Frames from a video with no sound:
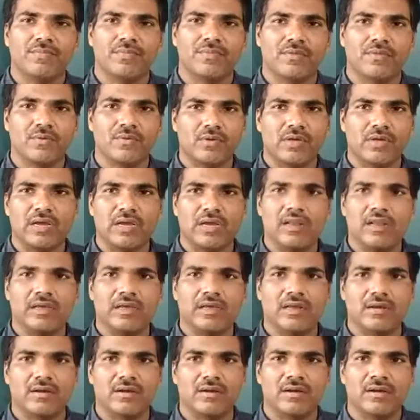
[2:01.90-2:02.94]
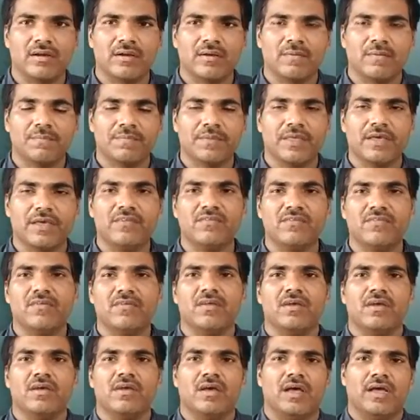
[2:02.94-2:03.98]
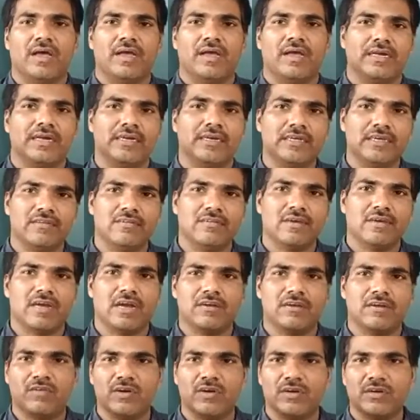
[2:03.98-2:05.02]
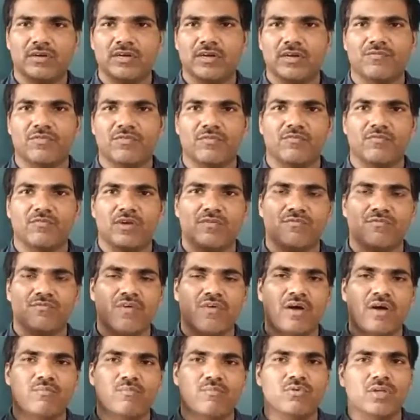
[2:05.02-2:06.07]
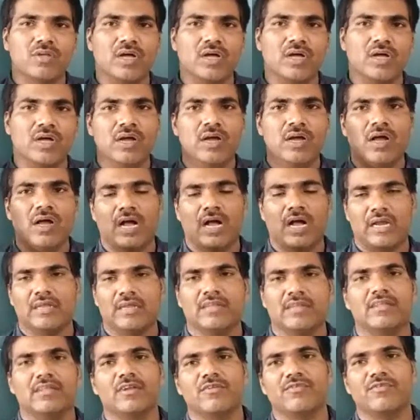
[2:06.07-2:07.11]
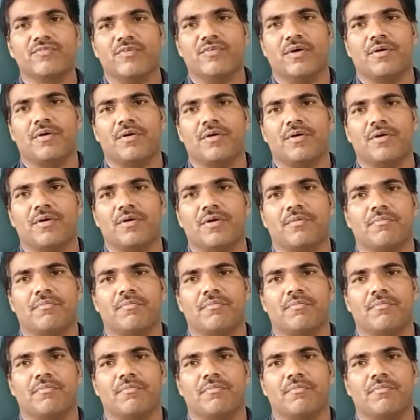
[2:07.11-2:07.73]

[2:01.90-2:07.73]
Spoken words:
Okay, clear? Yes, and it is converted from one form to the another form.